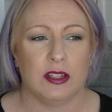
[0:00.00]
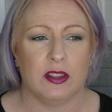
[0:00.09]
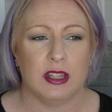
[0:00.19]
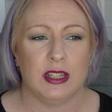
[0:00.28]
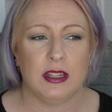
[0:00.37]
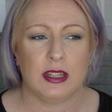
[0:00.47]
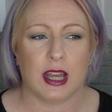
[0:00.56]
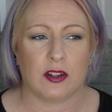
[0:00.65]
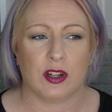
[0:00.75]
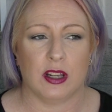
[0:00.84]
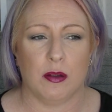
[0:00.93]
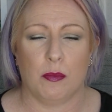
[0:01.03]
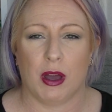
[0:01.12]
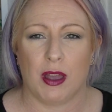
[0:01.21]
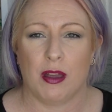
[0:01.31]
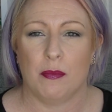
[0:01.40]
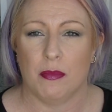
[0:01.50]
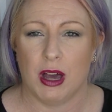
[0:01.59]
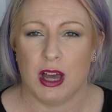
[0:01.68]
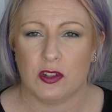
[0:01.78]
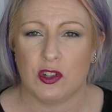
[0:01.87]
this is actually my
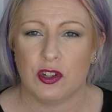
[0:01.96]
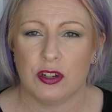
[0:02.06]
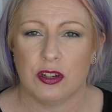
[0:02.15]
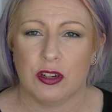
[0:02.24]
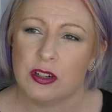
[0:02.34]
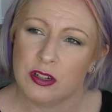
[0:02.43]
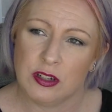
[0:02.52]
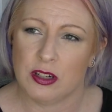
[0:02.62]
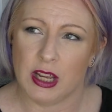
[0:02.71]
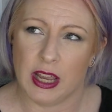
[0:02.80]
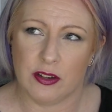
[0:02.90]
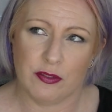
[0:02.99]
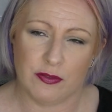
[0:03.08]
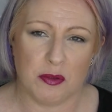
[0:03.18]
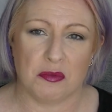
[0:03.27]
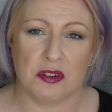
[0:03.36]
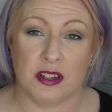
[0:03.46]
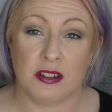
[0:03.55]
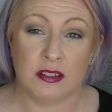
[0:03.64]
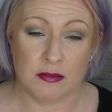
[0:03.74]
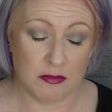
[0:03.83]
March, end of February,
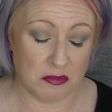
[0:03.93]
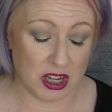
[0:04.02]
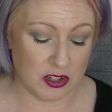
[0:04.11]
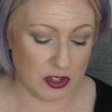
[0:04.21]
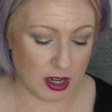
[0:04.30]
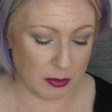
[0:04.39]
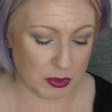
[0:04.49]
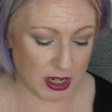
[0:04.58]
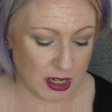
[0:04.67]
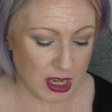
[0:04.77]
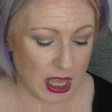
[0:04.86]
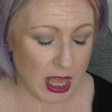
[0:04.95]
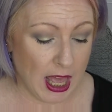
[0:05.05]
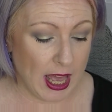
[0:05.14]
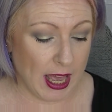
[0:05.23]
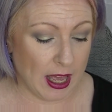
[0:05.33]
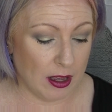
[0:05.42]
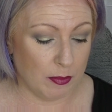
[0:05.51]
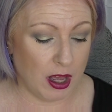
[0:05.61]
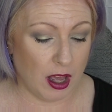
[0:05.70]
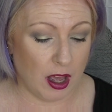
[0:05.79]
March update.
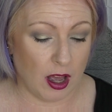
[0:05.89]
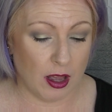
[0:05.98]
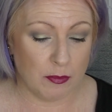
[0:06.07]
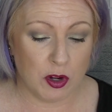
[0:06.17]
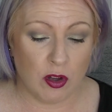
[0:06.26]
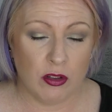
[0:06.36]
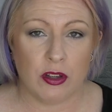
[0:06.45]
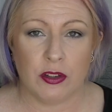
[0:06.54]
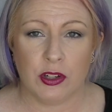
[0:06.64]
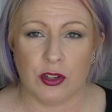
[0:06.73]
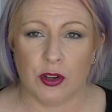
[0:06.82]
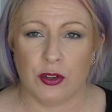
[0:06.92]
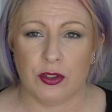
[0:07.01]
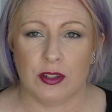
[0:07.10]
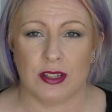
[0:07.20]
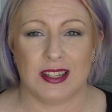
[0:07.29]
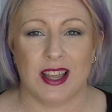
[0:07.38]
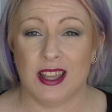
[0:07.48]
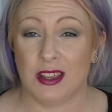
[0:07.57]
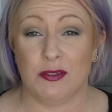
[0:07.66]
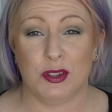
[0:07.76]
I'm not going to go, because
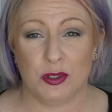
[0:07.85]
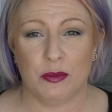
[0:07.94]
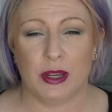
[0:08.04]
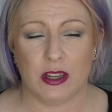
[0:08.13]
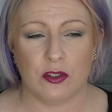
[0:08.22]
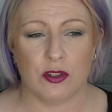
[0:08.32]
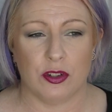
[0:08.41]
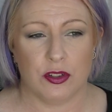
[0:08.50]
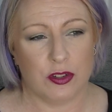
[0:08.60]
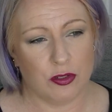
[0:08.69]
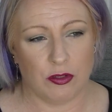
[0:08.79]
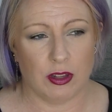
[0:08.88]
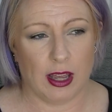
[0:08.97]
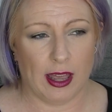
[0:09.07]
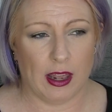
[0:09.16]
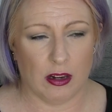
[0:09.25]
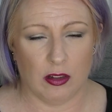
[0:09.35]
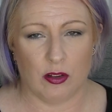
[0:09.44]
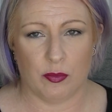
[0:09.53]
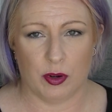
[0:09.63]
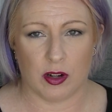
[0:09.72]
if you saw my intro, you saw that I had a
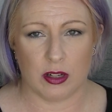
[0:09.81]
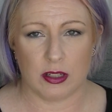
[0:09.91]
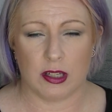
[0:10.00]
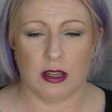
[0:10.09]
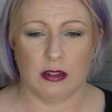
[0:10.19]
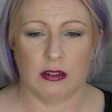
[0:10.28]
lot of products, and